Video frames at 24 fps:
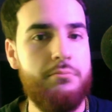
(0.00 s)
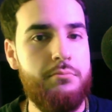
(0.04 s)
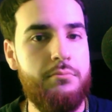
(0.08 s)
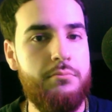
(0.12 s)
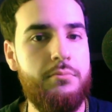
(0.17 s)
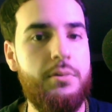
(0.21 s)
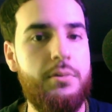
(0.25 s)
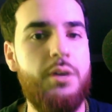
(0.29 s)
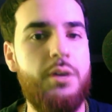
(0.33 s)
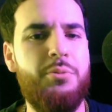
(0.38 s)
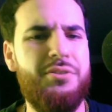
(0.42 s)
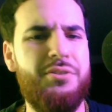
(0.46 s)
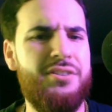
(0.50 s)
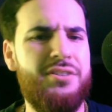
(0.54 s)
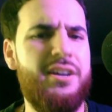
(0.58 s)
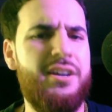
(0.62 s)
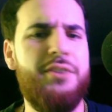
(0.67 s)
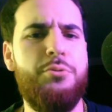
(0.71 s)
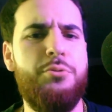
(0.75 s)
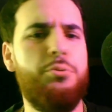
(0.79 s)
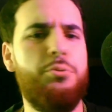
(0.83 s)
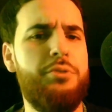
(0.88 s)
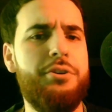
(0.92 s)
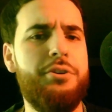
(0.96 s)
We signed
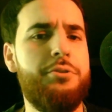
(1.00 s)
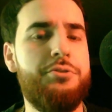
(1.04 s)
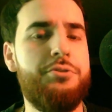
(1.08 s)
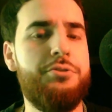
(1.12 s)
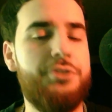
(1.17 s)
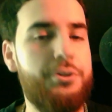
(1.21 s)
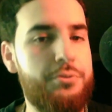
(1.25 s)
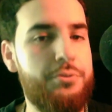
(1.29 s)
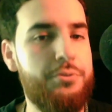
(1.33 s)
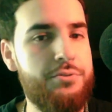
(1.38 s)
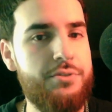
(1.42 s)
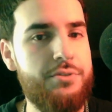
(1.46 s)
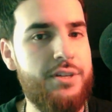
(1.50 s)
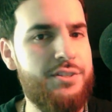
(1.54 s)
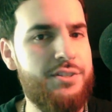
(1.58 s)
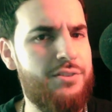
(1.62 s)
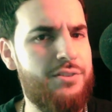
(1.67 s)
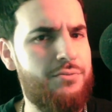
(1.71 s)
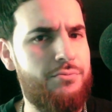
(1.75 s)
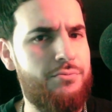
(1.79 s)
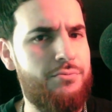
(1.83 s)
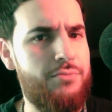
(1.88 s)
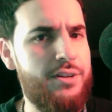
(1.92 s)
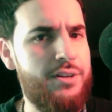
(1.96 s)
Julio Jones as a
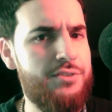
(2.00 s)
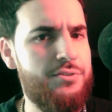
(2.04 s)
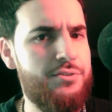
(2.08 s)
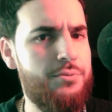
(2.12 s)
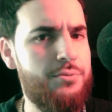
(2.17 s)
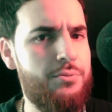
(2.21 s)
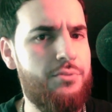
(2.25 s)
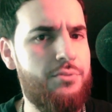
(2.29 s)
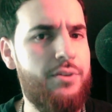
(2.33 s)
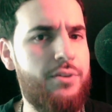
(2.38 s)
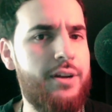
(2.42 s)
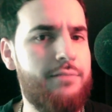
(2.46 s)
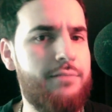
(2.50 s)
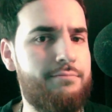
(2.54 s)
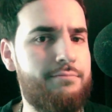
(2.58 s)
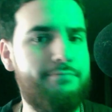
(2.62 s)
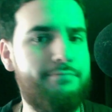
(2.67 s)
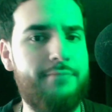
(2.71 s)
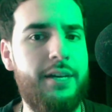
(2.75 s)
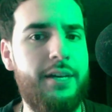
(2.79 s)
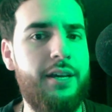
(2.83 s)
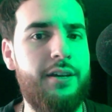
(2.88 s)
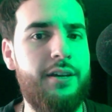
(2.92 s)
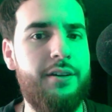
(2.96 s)
red zone threat
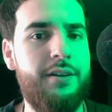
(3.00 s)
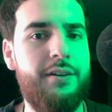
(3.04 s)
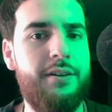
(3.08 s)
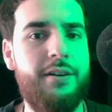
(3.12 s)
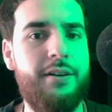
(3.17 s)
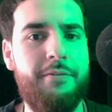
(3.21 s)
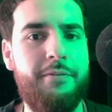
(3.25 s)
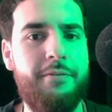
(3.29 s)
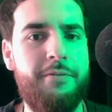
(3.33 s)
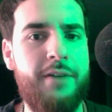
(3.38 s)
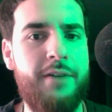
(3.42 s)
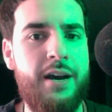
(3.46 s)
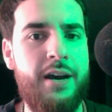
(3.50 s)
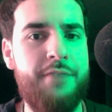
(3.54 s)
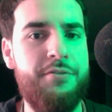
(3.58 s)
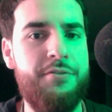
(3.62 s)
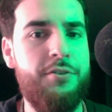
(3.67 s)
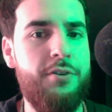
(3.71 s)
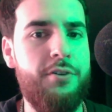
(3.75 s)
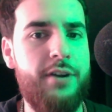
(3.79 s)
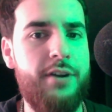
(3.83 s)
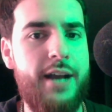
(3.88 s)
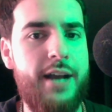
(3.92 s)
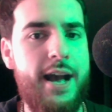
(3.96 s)
and a
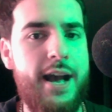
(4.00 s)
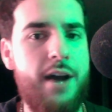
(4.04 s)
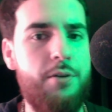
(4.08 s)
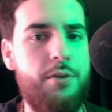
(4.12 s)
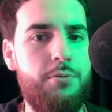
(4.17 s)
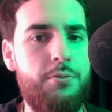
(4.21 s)
5-yard out.